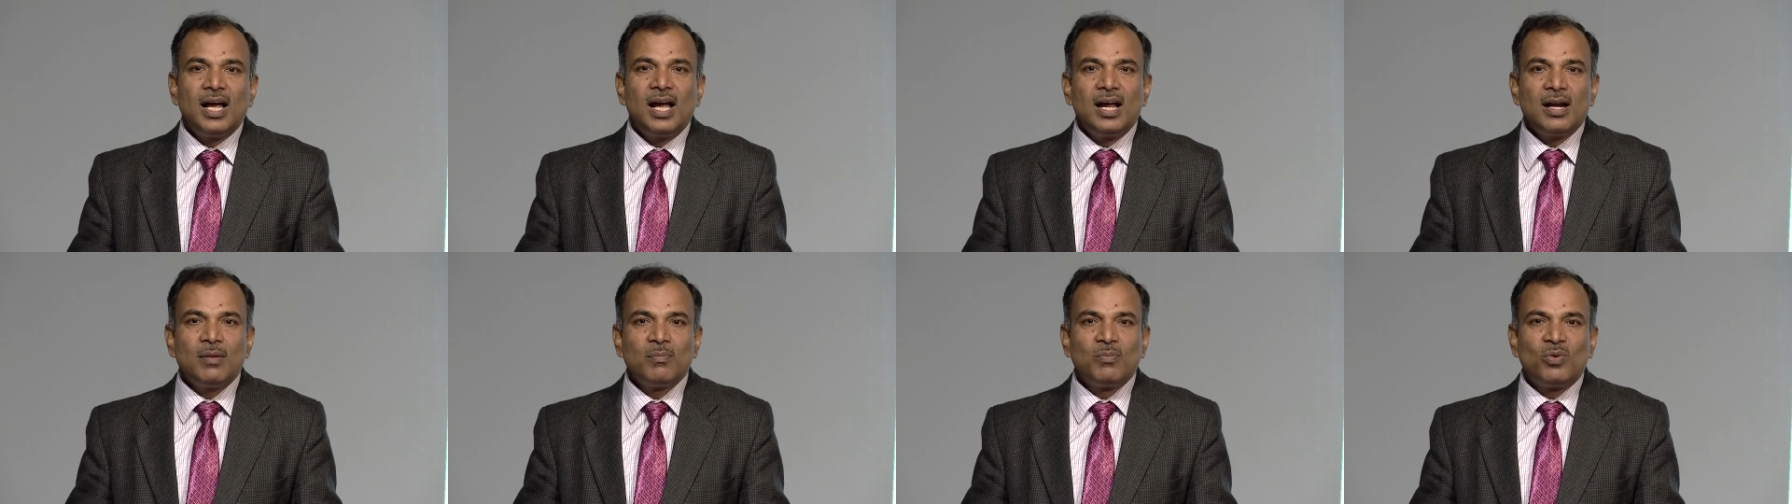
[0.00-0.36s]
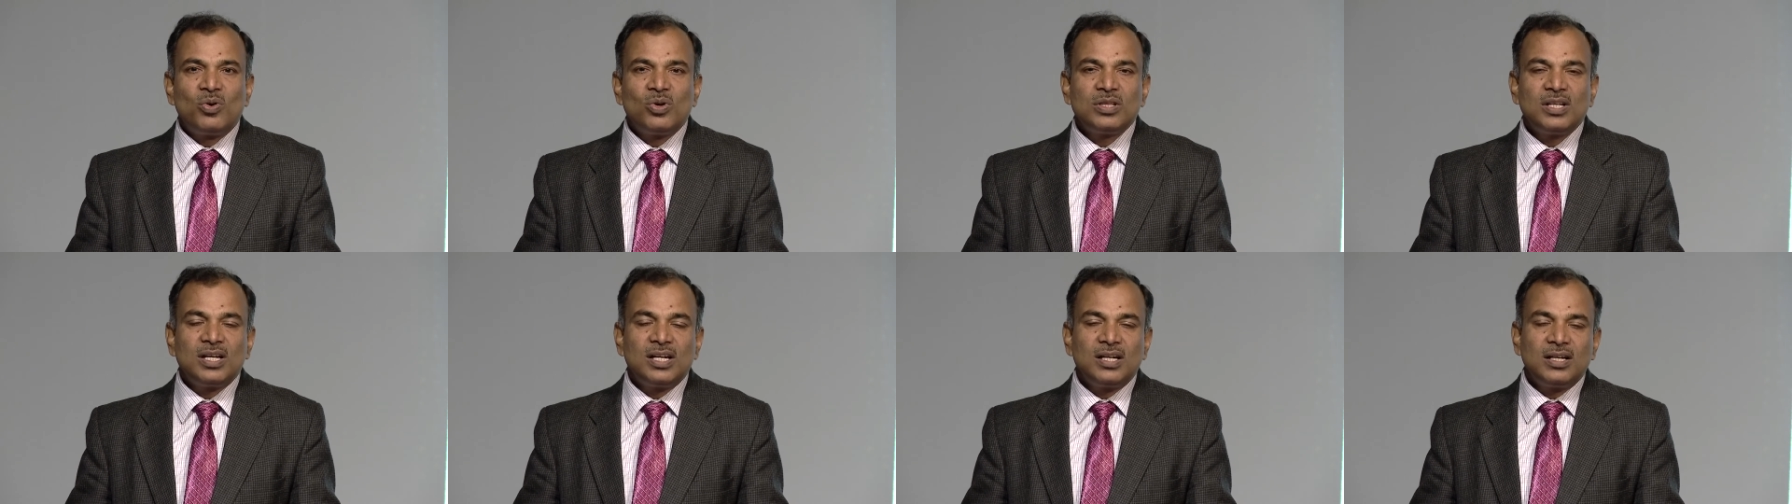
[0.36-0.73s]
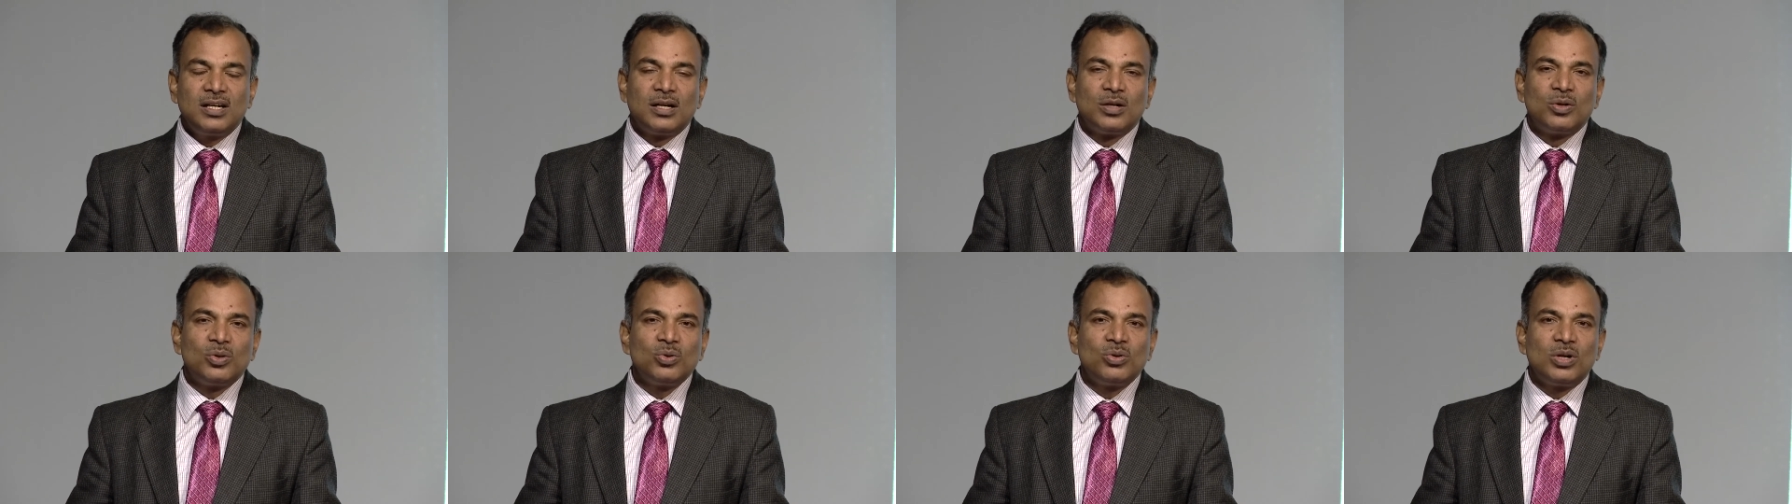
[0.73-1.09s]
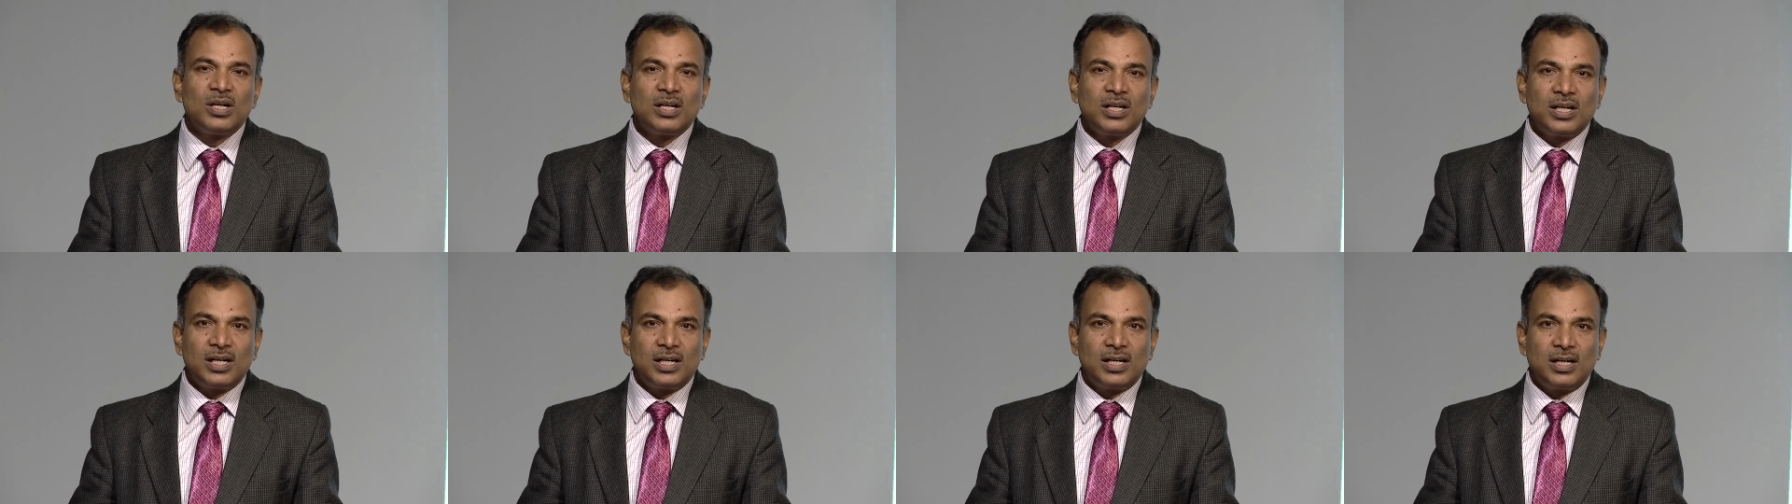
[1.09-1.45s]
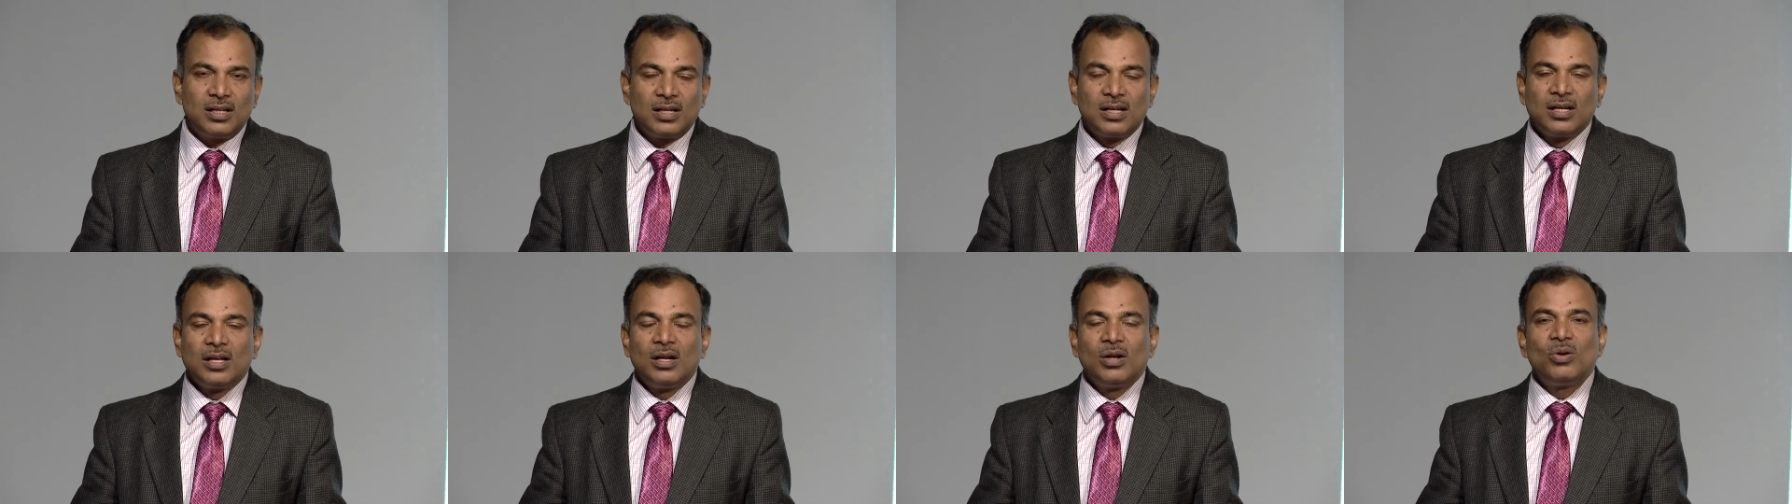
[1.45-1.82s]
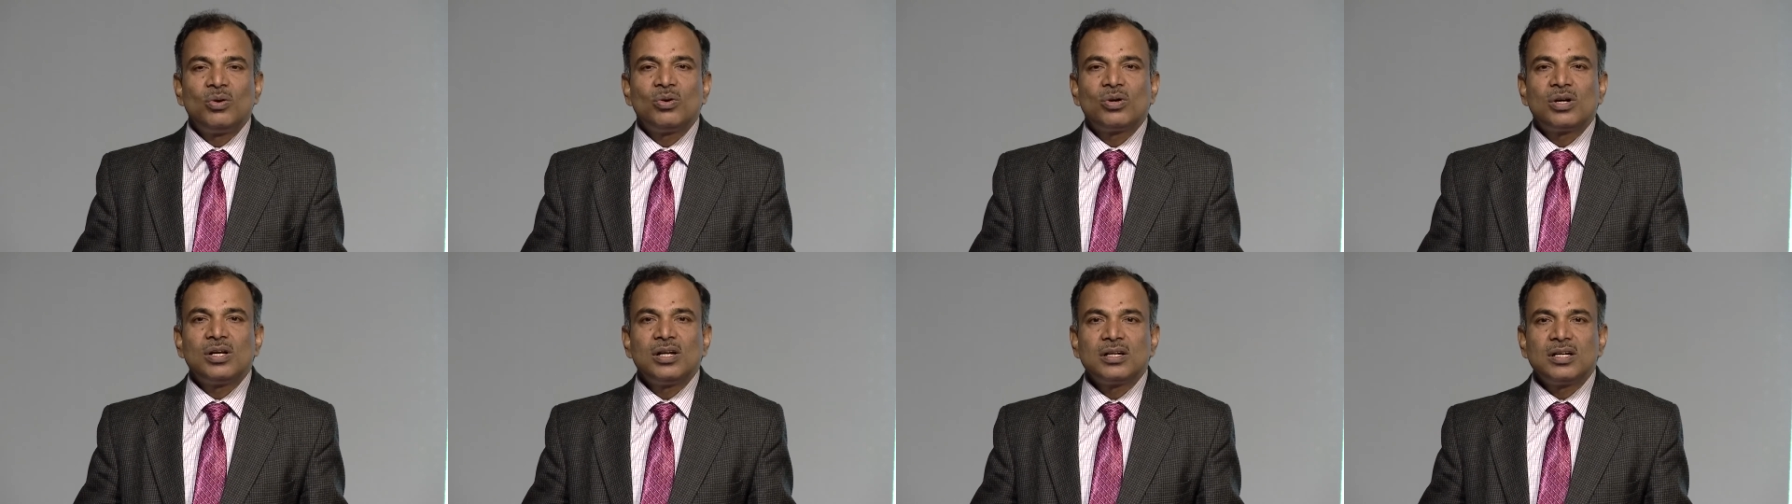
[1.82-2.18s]
and more than 200
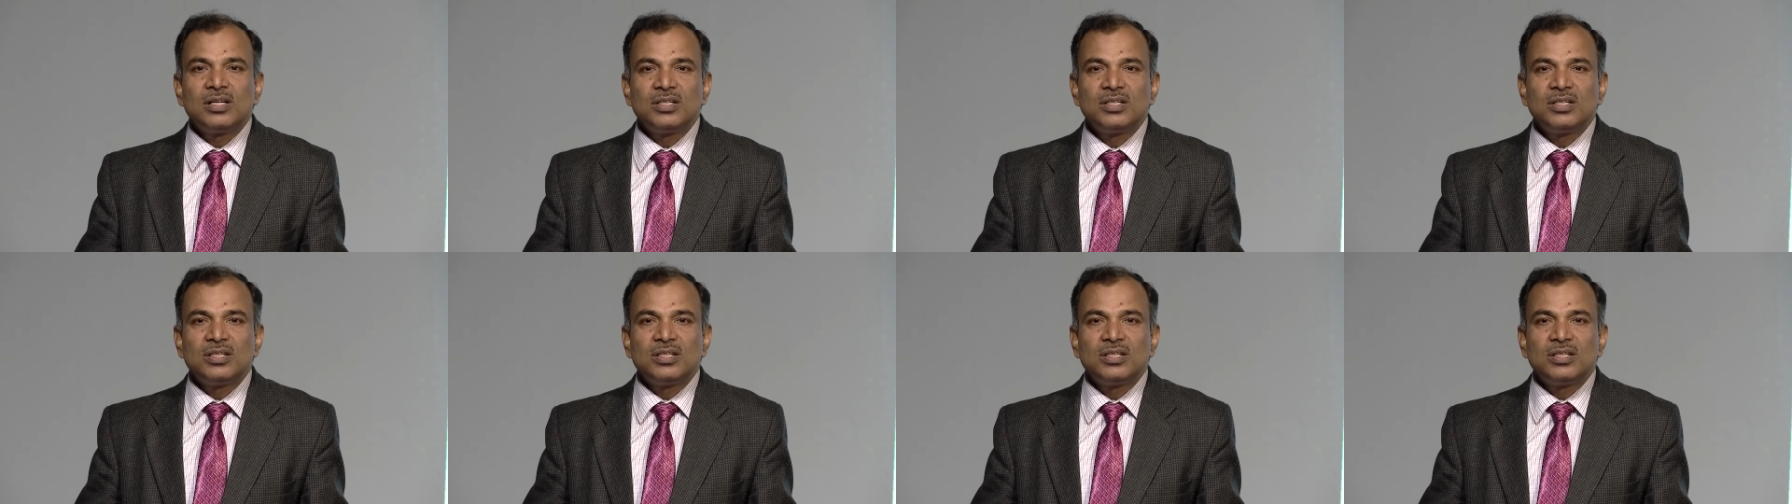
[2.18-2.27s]
local